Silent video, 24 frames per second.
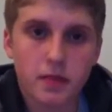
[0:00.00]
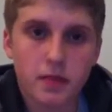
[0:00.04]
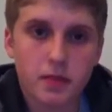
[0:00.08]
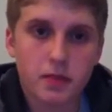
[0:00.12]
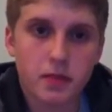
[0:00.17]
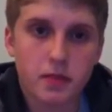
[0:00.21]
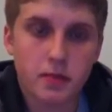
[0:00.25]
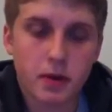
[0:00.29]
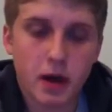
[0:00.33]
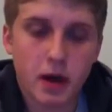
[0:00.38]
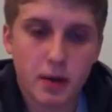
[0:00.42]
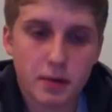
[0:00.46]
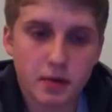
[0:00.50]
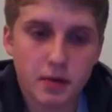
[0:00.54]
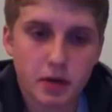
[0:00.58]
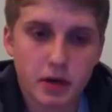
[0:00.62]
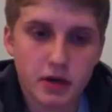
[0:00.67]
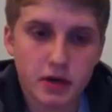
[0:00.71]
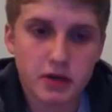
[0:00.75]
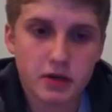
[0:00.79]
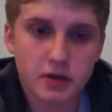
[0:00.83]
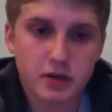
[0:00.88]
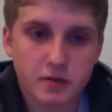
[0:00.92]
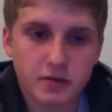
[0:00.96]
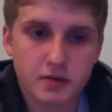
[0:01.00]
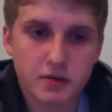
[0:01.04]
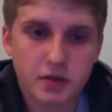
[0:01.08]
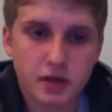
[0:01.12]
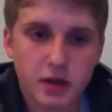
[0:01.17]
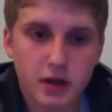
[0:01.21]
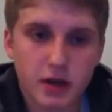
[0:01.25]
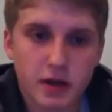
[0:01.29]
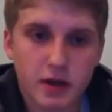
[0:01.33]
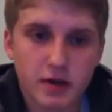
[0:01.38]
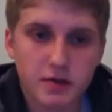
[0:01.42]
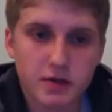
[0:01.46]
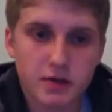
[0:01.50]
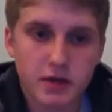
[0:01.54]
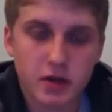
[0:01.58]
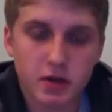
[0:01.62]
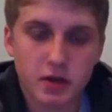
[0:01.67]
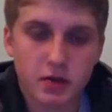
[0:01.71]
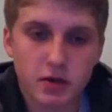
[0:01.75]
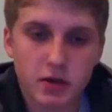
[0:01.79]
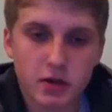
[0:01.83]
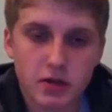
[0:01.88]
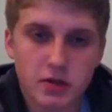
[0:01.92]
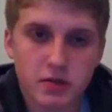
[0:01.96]
the population of slaves
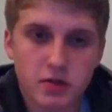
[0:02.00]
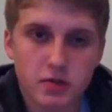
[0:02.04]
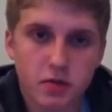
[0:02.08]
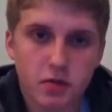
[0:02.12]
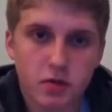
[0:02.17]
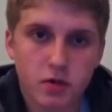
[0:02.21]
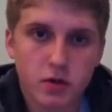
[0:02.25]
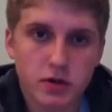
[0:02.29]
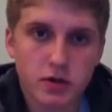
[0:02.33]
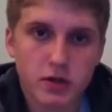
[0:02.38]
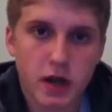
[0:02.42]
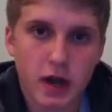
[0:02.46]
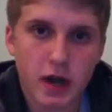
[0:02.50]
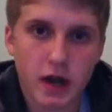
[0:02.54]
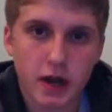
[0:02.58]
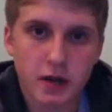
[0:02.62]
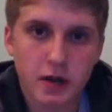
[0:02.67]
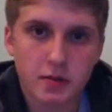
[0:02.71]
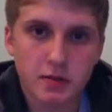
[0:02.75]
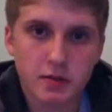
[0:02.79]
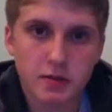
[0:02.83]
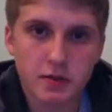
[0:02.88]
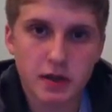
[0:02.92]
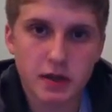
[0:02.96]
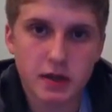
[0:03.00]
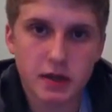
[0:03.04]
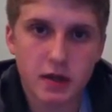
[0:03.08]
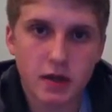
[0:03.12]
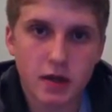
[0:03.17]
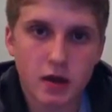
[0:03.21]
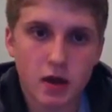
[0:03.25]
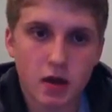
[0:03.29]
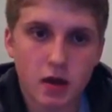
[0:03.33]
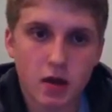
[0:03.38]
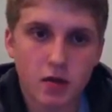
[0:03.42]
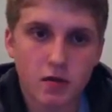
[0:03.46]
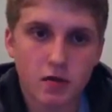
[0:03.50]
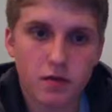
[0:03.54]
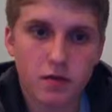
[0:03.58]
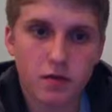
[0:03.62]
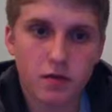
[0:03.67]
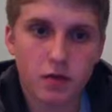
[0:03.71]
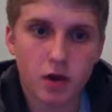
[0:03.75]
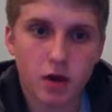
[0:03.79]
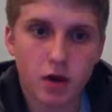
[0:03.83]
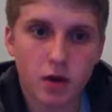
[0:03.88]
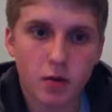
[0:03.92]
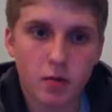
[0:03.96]
increased four times
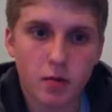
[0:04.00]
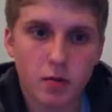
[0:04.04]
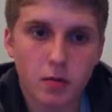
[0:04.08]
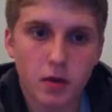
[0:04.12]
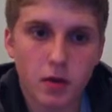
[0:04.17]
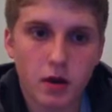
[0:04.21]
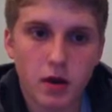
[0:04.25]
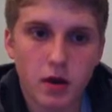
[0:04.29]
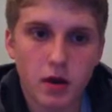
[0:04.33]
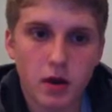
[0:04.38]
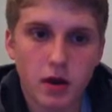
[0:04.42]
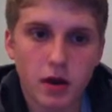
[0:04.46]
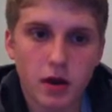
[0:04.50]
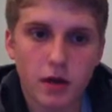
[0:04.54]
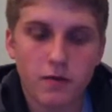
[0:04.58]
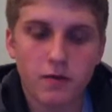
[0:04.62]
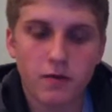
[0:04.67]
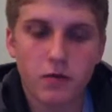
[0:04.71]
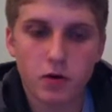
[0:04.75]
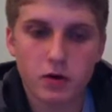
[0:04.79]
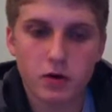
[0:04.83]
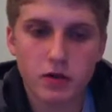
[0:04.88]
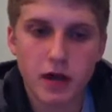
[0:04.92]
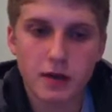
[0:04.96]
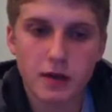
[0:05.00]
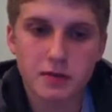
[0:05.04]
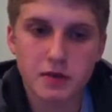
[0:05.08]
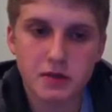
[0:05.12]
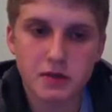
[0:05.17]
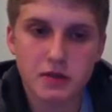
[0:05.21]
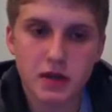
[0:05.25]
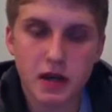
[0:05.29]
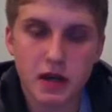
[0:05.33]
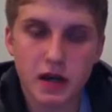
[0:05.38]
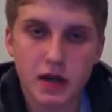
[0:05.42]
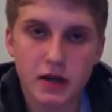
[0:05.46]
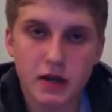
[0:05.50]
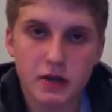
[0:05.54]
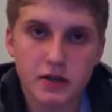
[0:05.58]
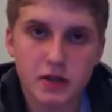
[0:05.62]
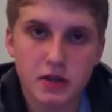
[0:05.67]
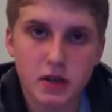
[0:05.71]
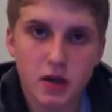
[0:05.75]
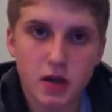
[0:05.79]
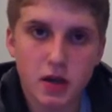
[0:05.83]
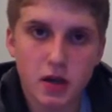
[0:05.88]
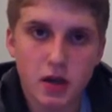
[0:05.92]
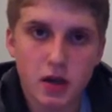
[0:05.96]
in size
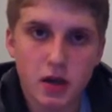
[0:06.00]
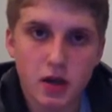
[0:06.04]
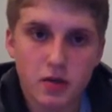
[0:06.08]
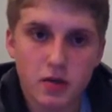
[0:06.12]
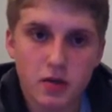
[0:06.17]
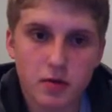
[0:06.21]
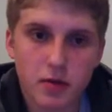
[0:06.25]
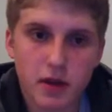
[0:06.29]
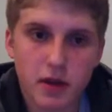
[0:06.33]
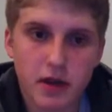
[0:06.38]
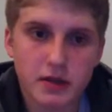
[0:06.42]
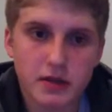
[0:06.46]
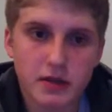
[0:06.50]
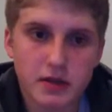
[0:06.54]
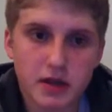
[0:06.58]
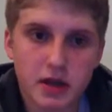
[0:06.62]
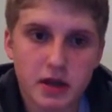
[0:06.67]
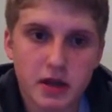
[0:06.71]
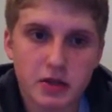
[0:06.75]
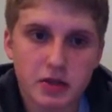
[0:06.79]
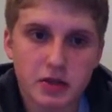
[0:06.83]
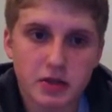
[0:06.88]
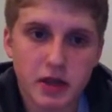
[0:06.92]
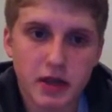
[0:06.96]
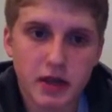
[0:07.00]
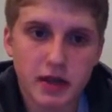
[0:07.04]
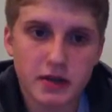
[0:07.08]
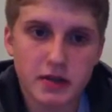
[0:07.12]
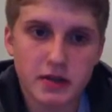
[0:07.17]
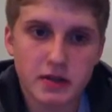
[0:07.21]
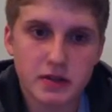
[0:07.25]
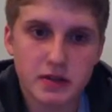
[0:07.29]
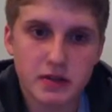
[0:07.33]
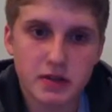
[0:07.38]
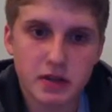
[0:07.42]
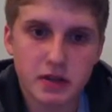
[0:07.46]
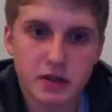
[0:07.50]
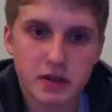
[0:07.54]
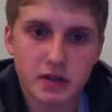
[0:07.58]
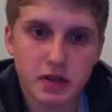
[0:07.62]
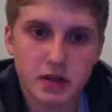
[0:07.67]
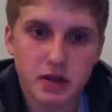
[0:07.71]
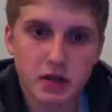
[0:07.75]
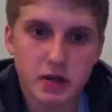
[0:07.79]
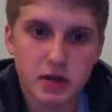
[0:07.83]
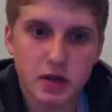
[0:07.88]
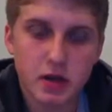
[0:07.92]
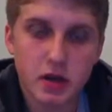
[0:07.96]
from 1800 to 1860.